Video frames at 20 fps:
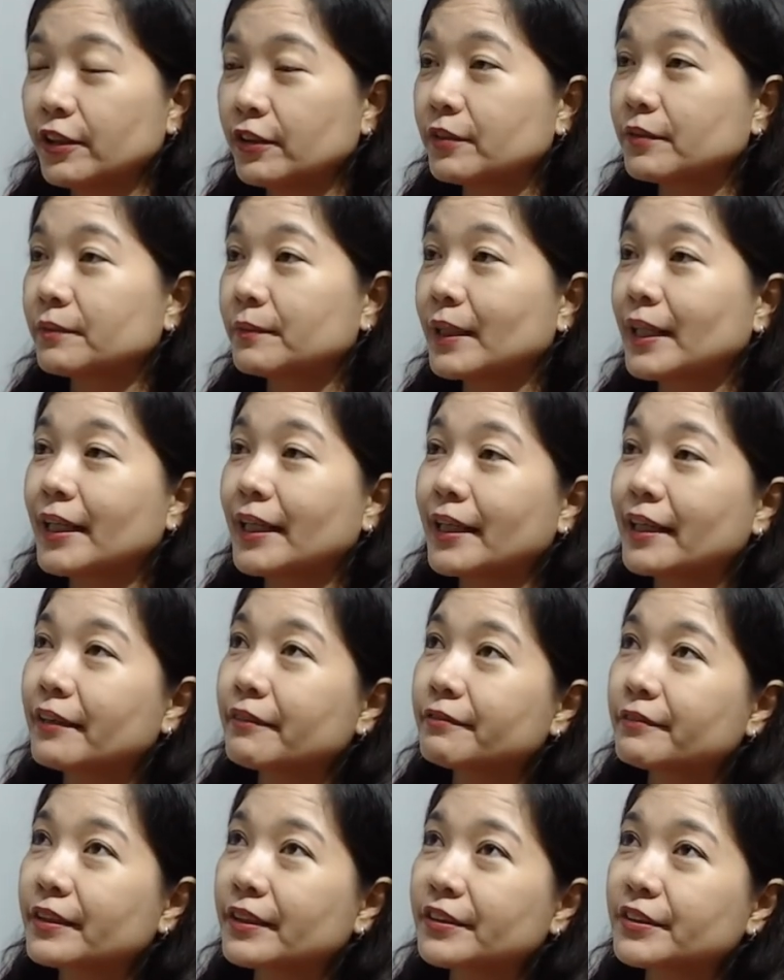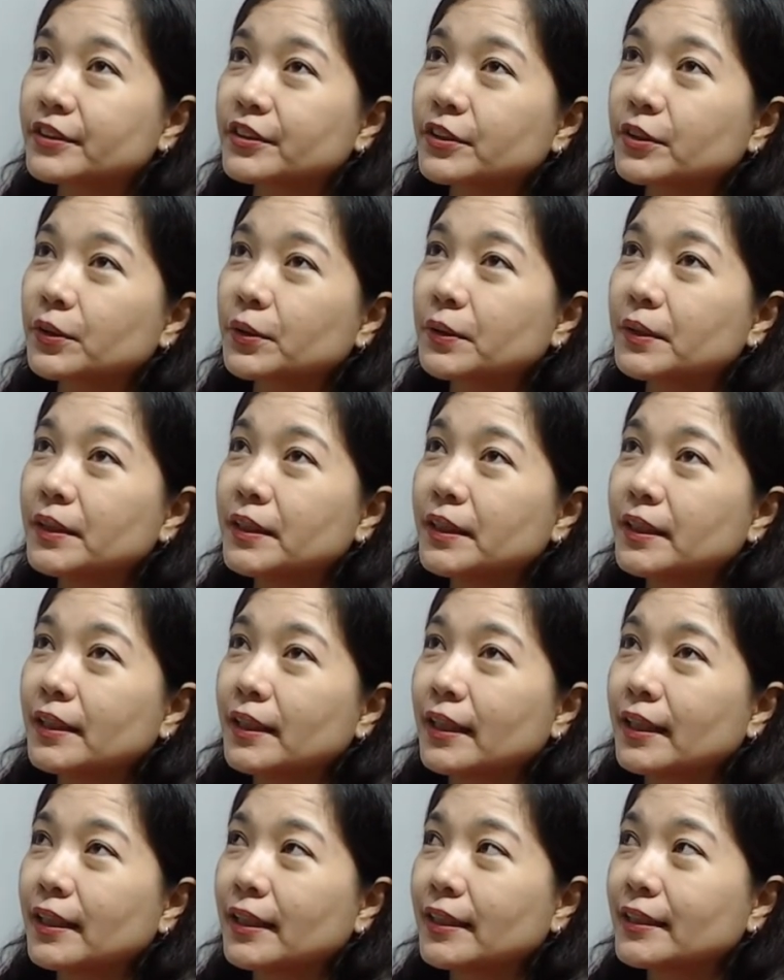yung mga efforts. So,
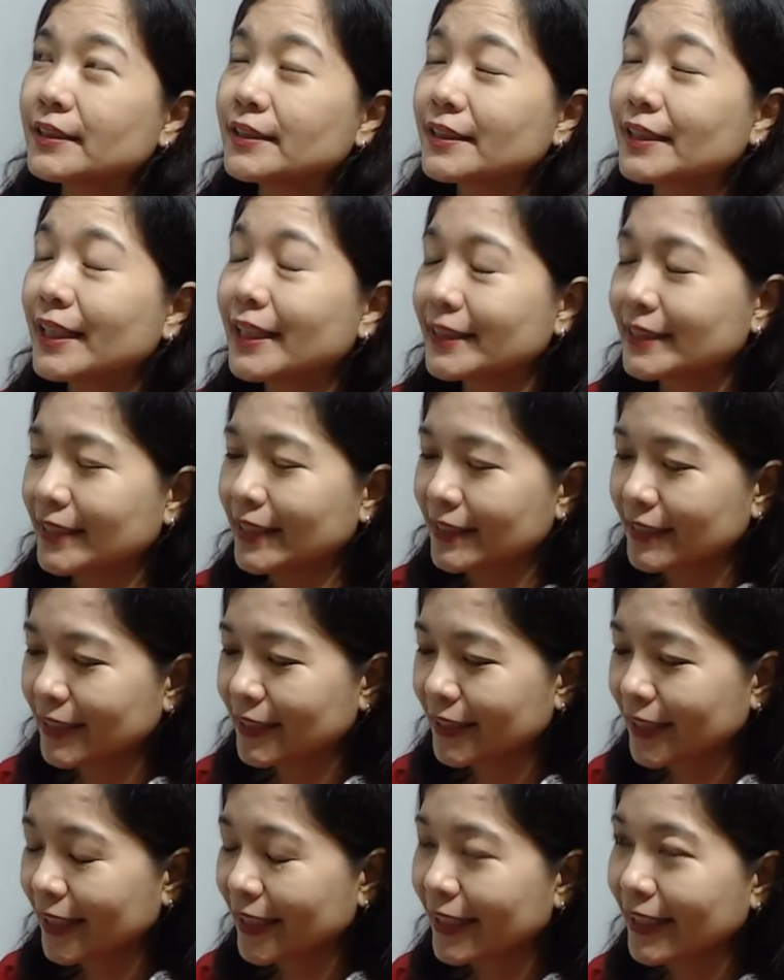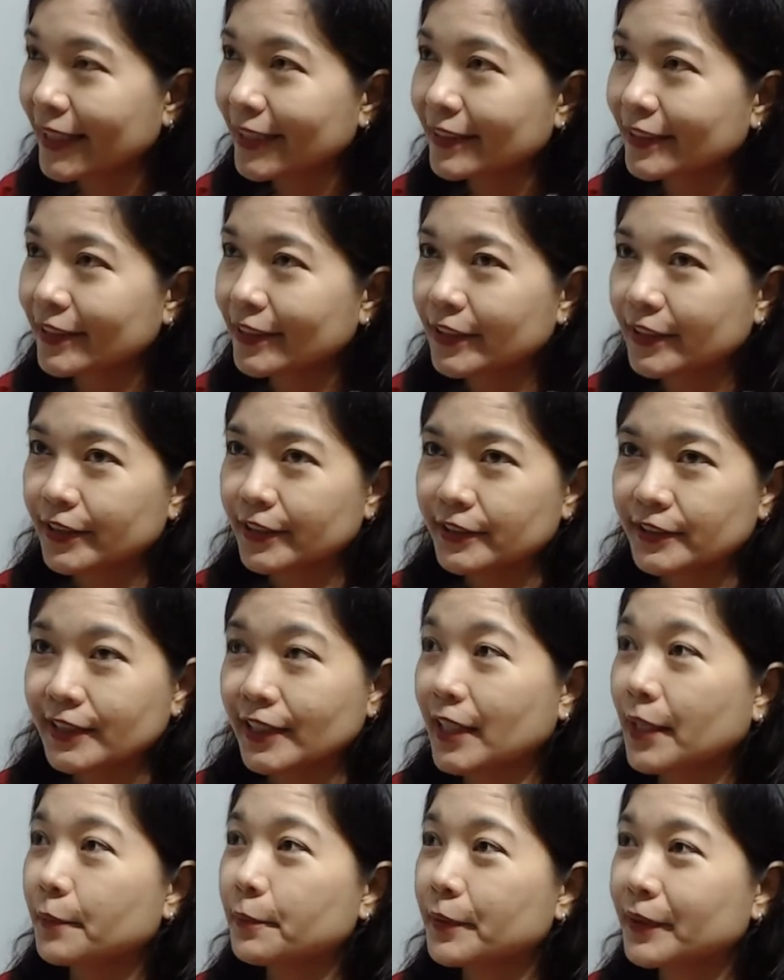Uh, it's nice kasi they lend their
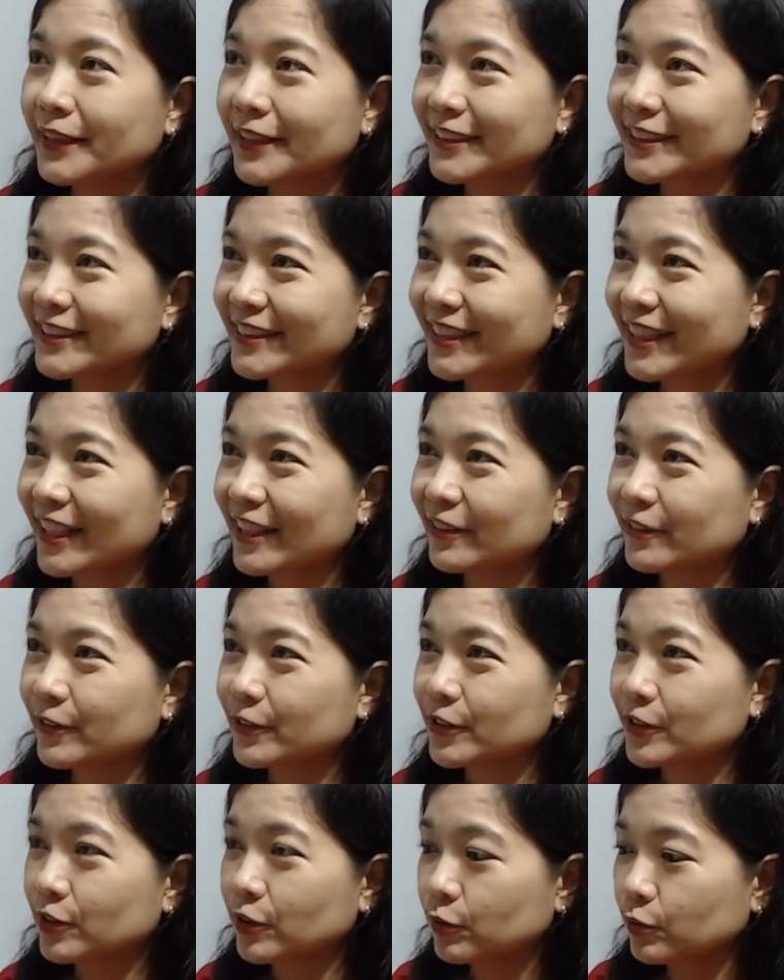celebrity status mm-hmm.